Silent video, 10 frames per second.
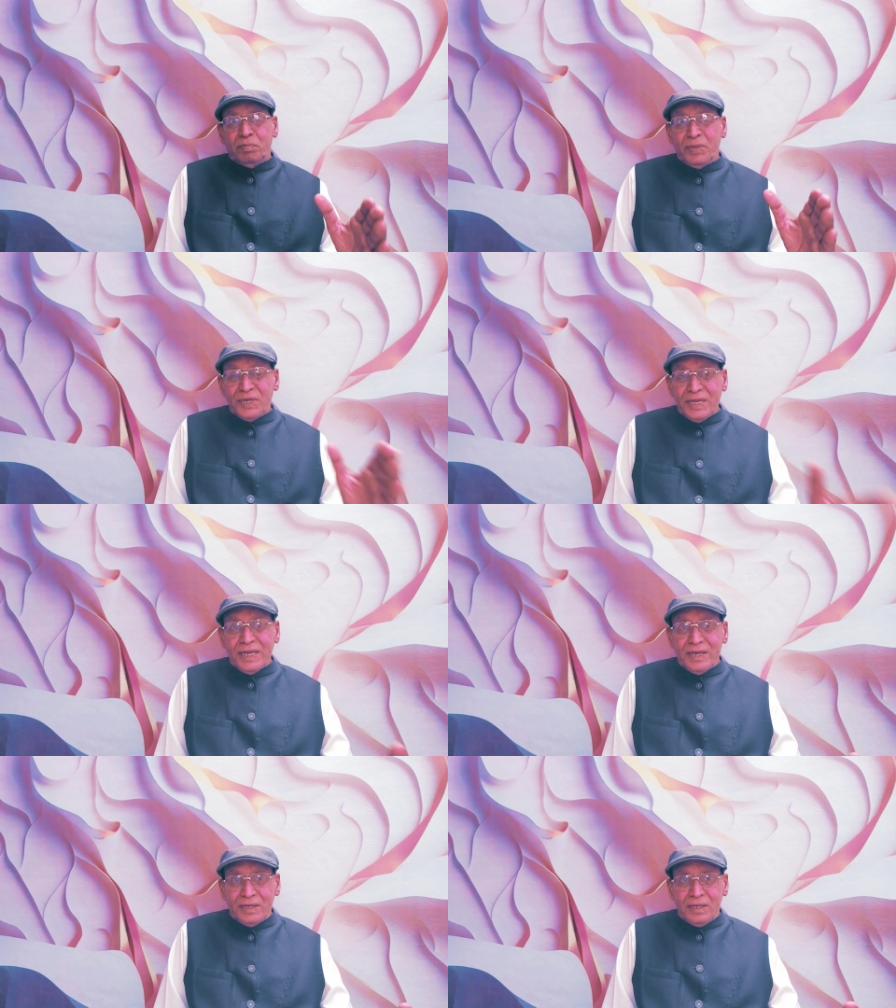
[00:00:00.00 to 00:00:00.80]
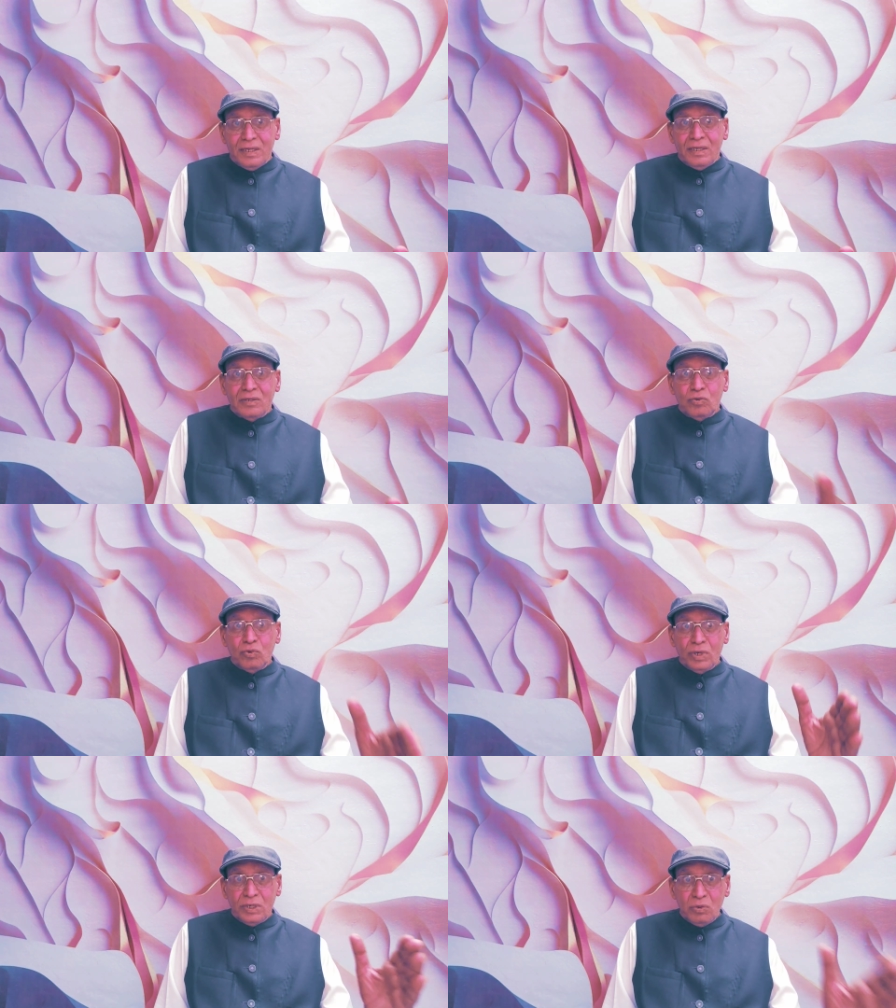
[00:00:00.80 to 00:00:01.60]
mitigate, to
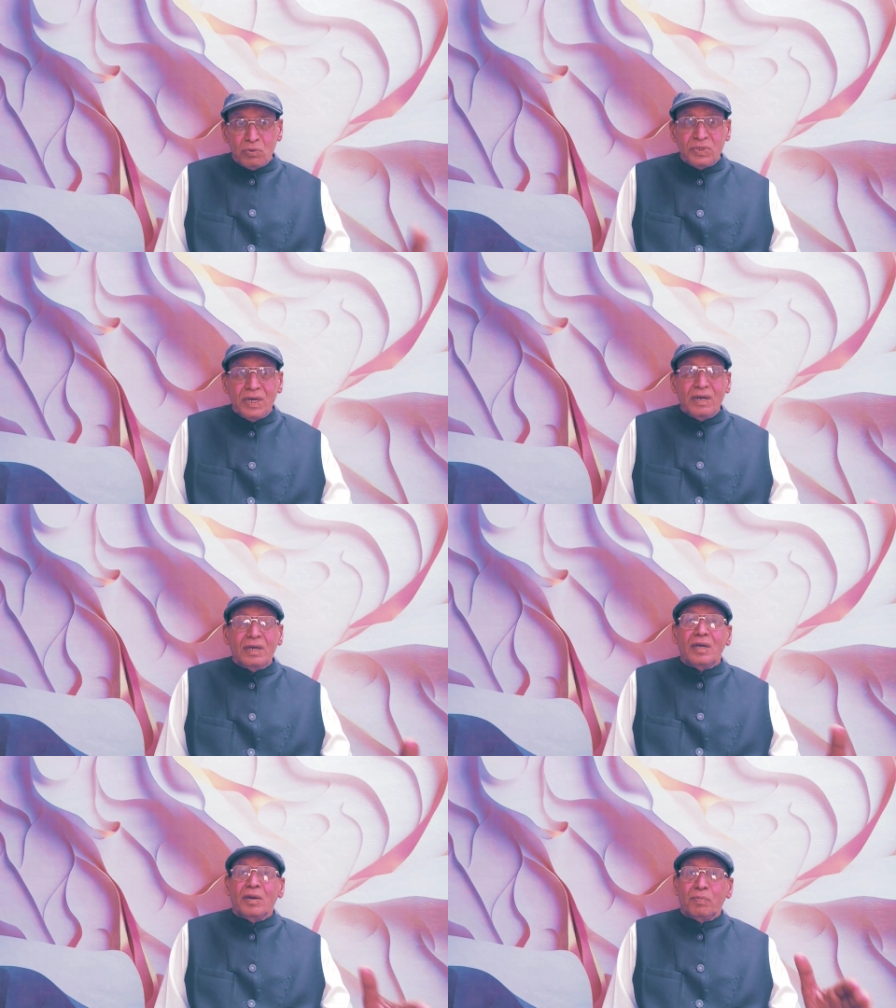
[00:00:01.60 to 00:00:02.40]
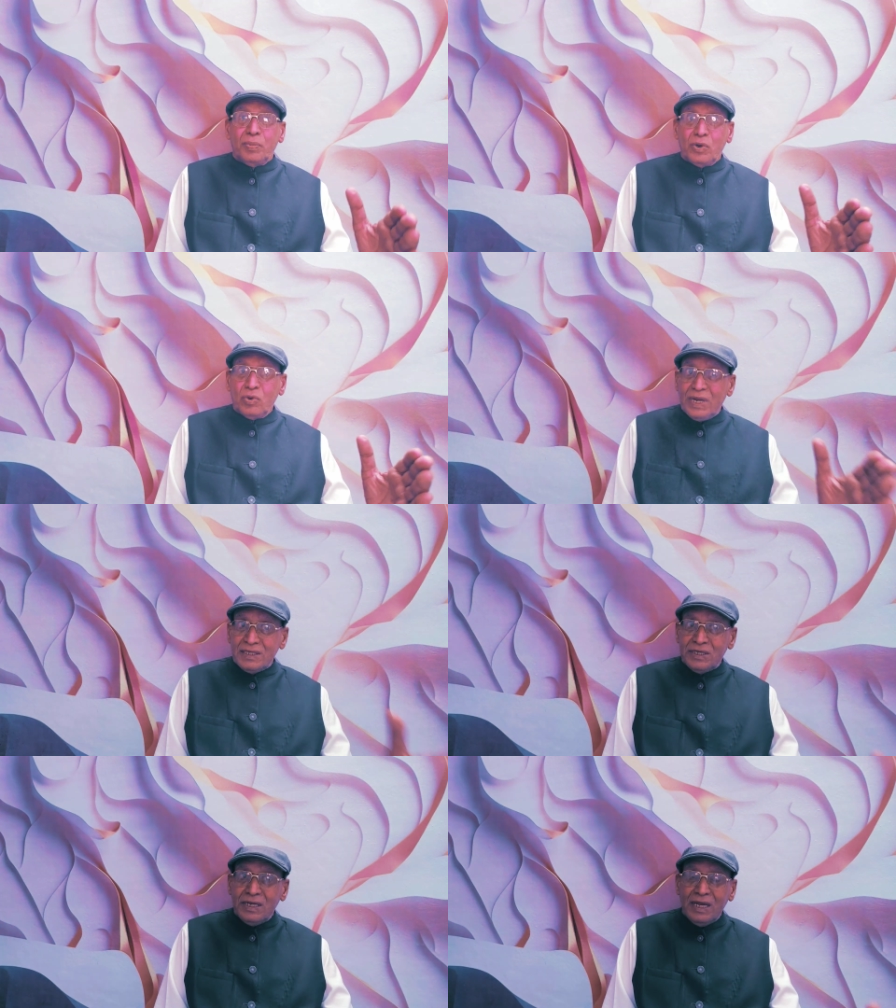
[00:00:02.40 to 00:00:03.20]
reduce the
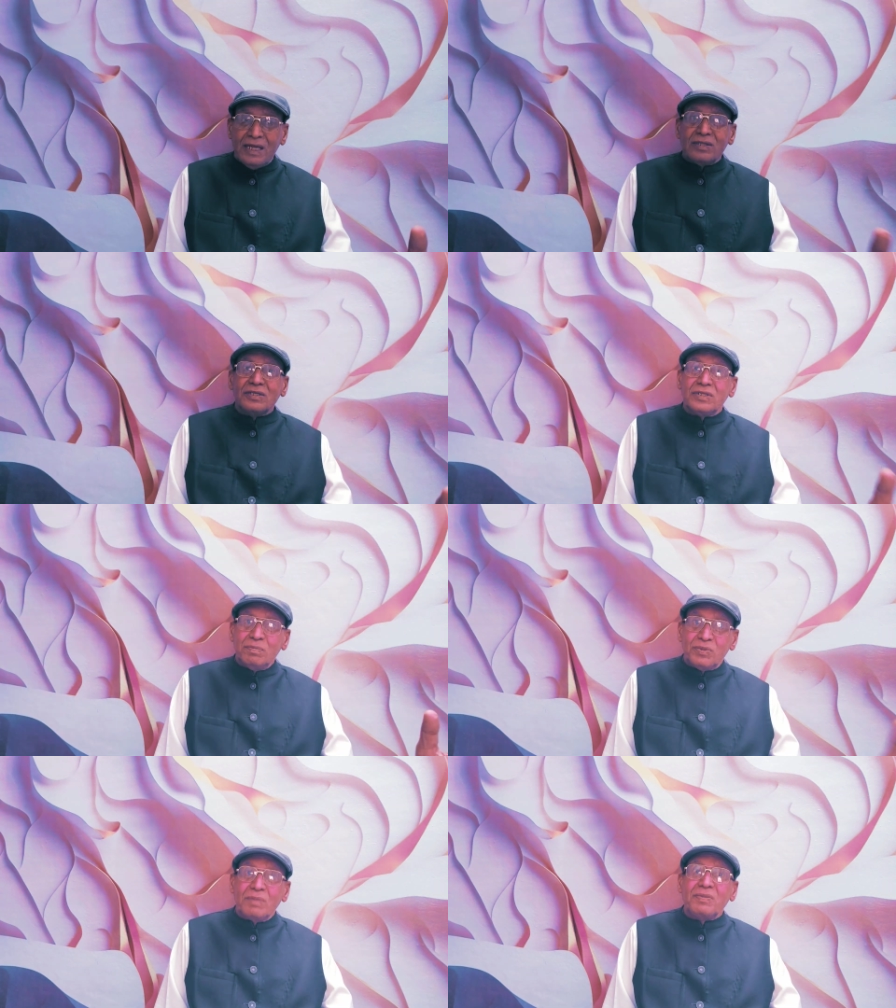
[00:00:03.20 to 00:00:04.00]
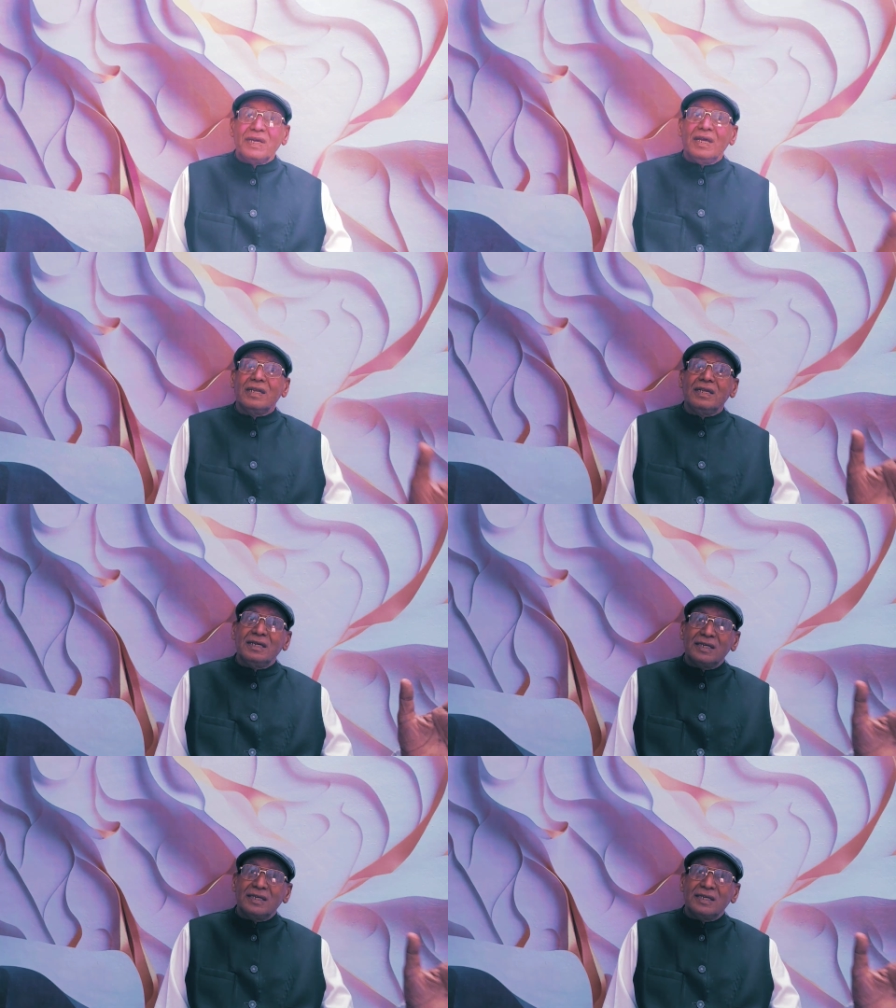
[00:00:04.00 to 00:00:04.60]
progression and the symptom and